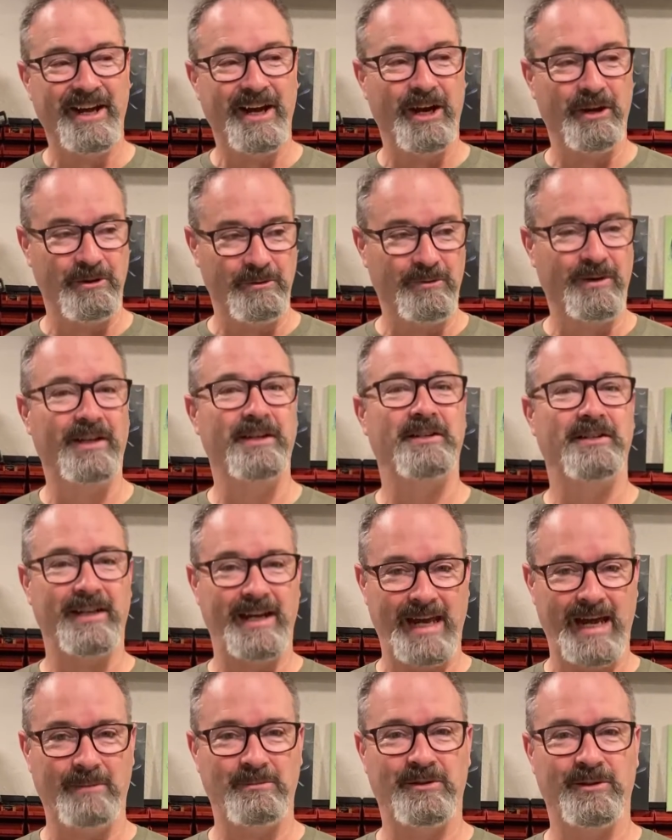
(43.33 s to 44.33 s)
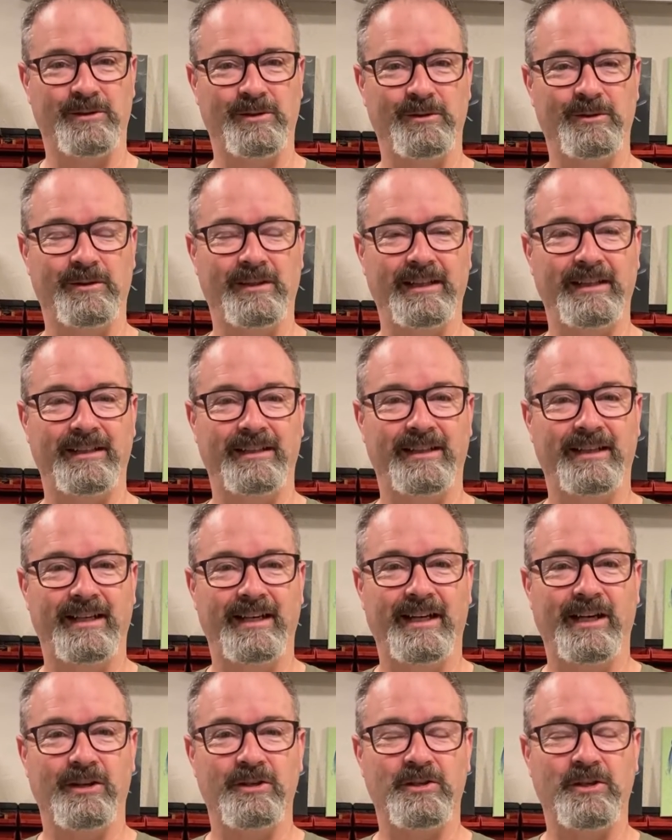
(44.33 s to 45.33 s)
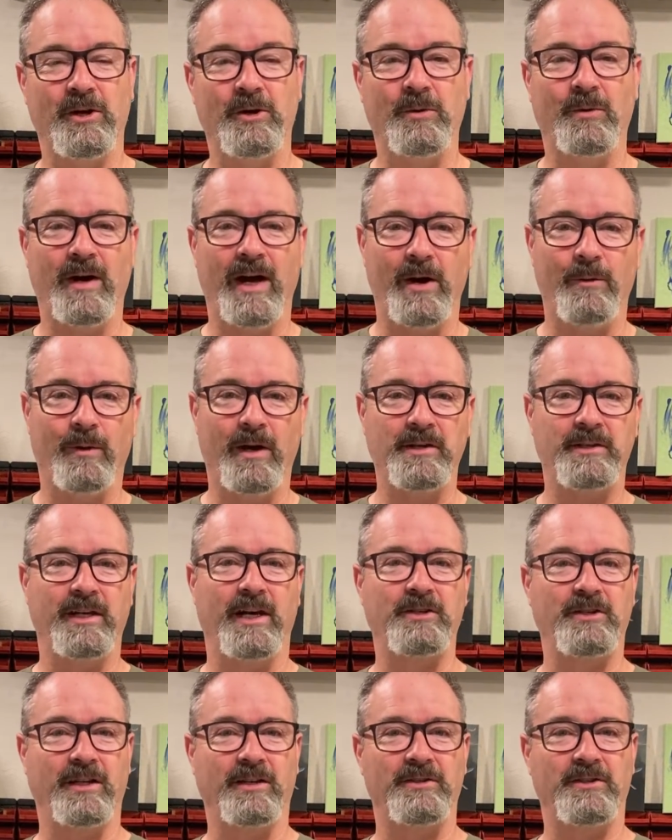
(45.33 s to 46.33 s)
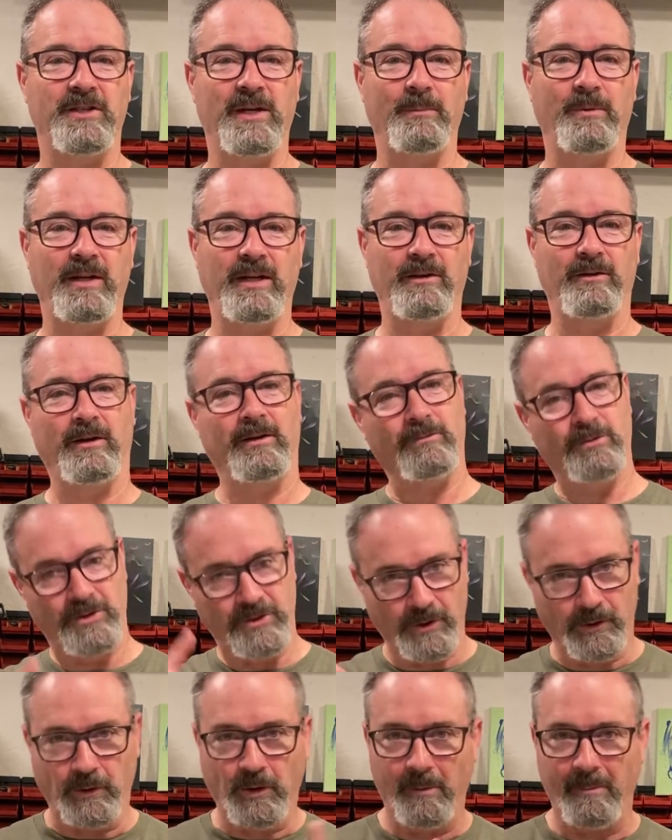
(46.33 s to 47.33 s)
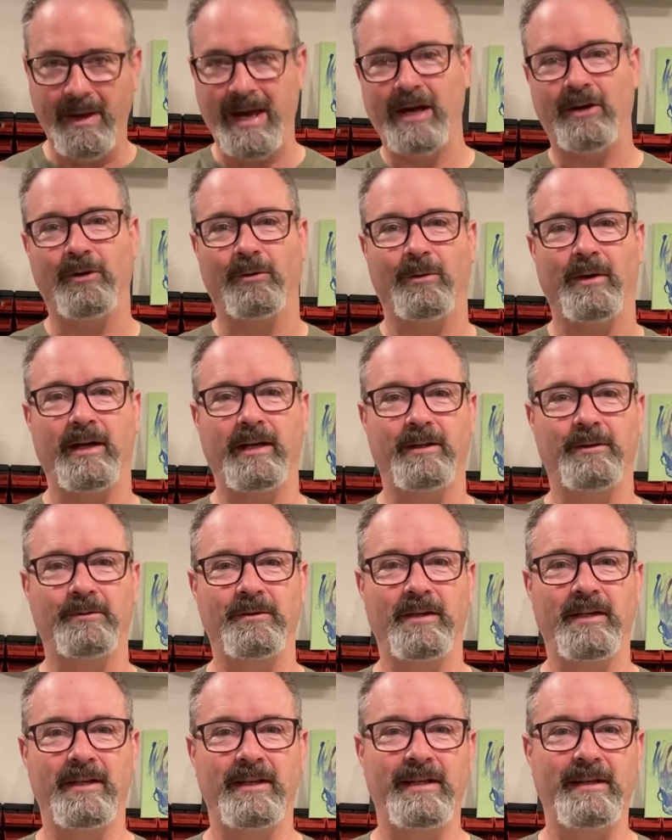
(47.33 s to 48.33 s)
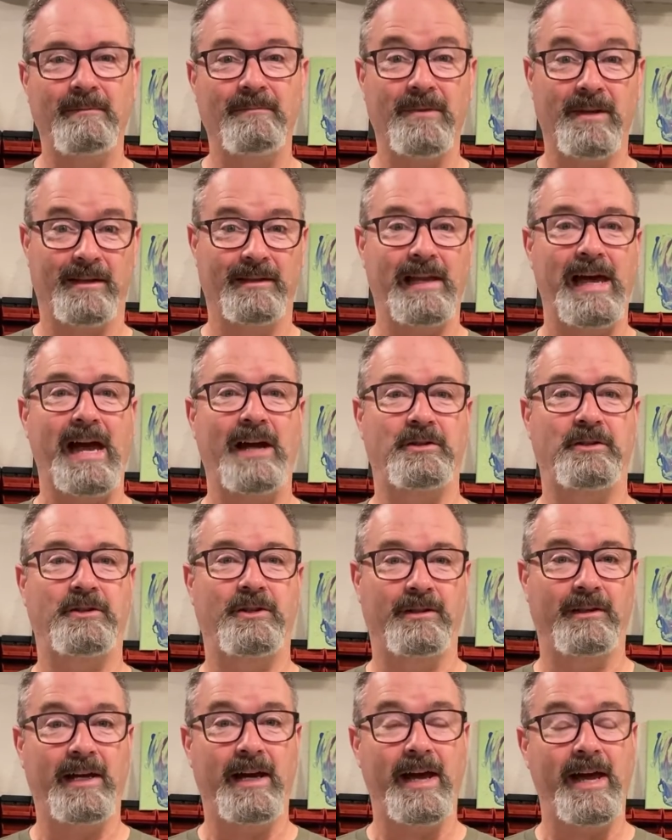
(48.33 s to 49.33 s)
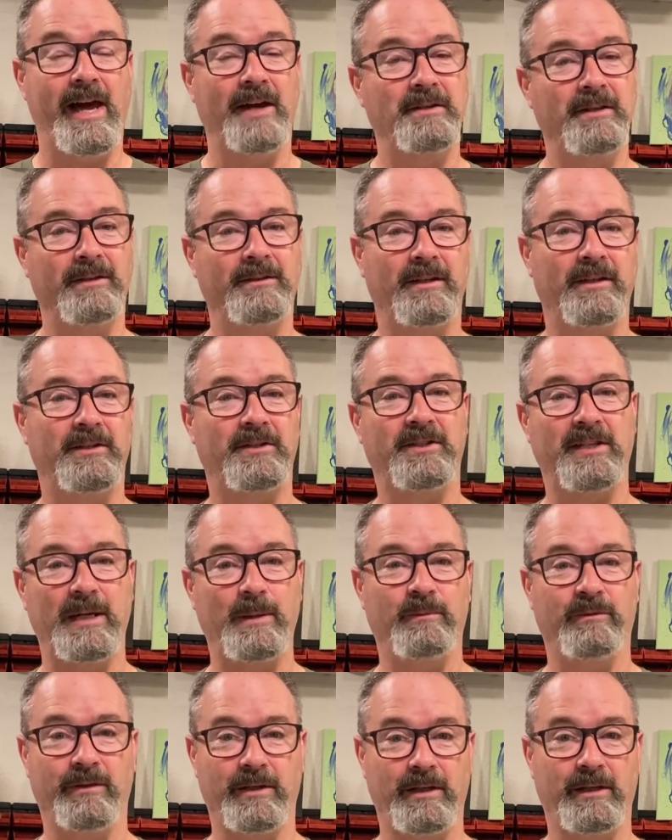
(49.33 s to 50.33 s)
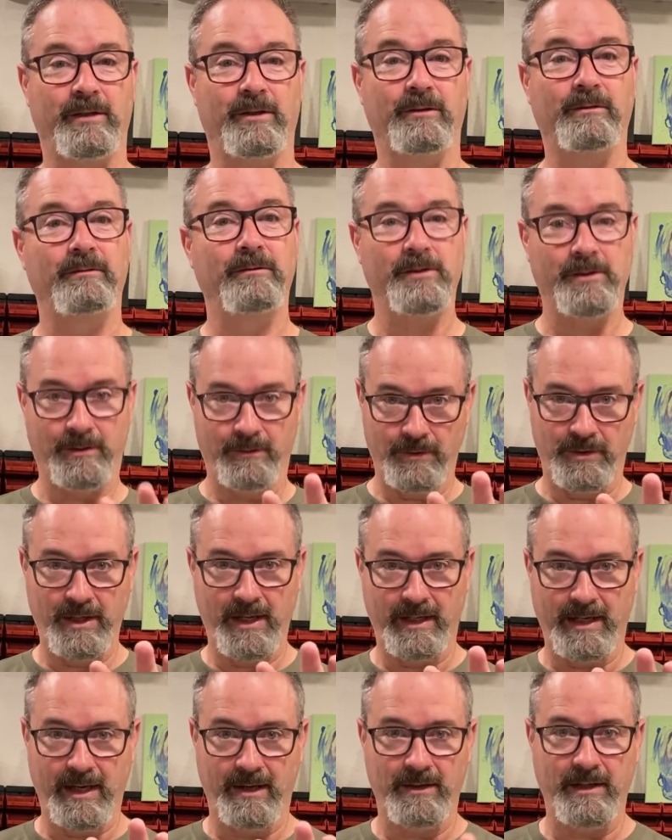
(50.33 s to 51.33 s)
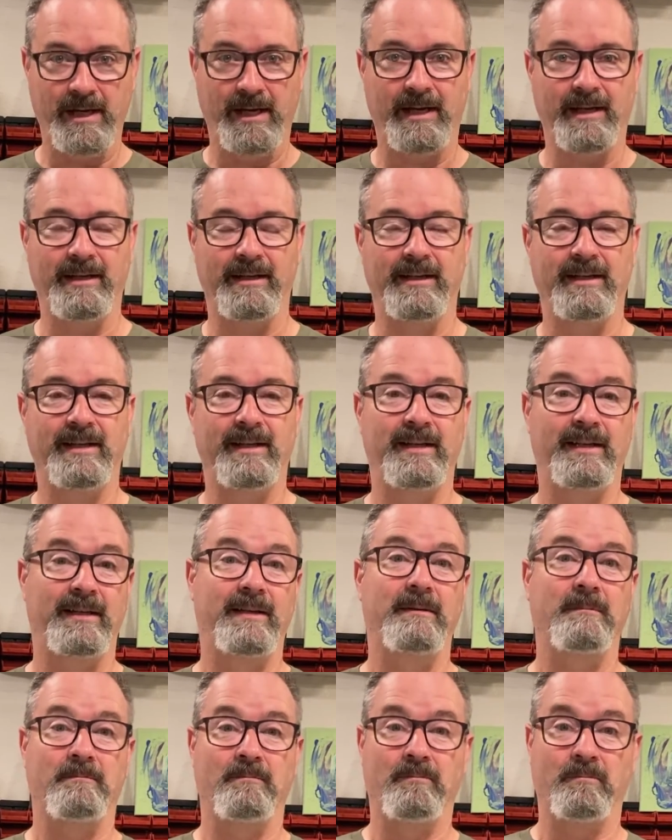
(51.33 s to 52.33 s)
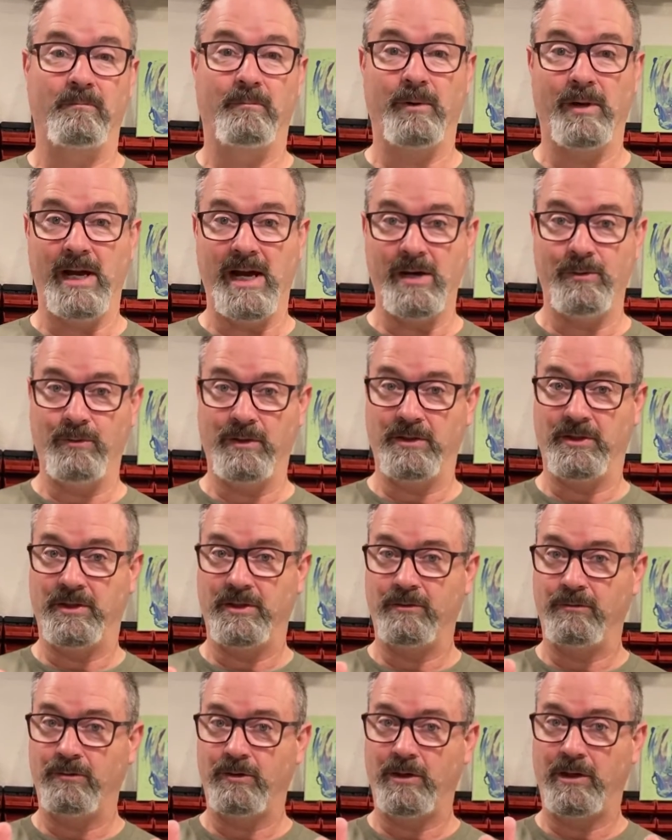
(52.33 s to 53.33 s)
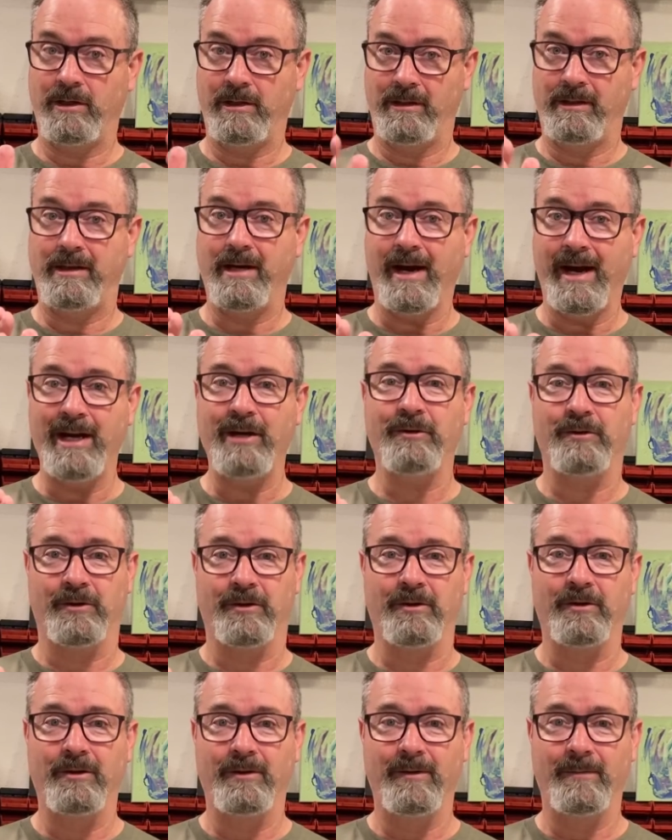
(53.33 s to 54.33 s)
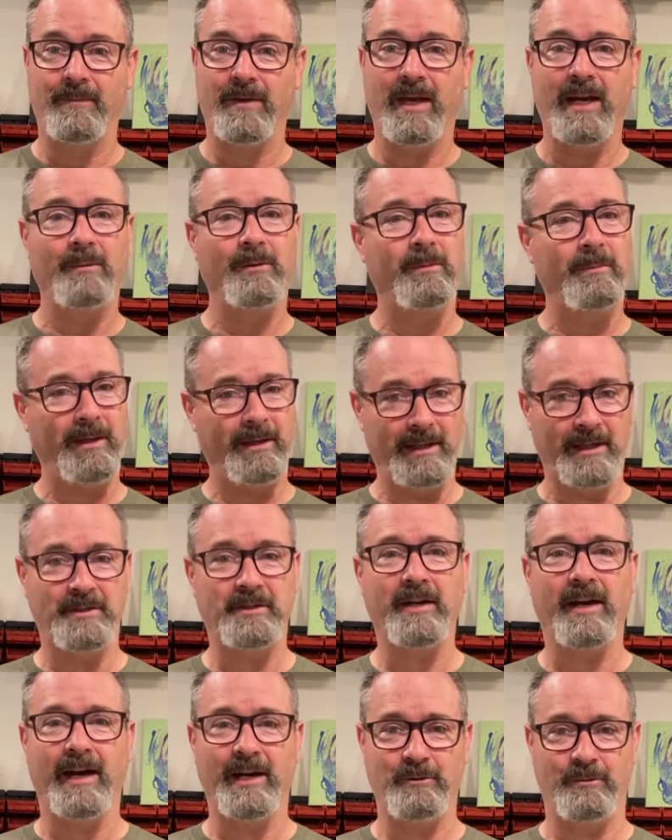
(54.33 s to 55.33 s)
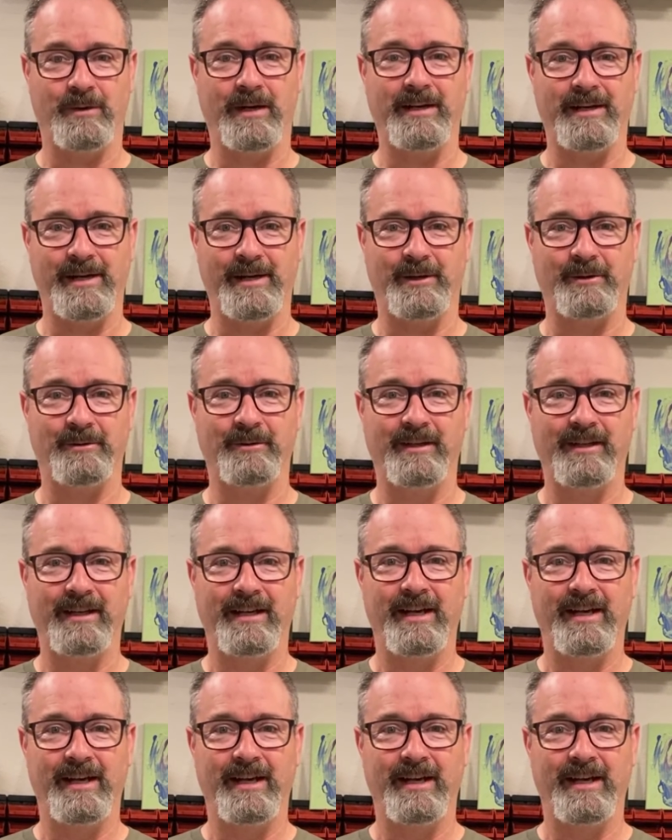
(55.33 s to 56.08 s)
The other ones, absolutely. So I want to touch on something, circle back around. Last July, I did this same video, so don't check out yet, but I was kinder, and I'm going to be less kind right now.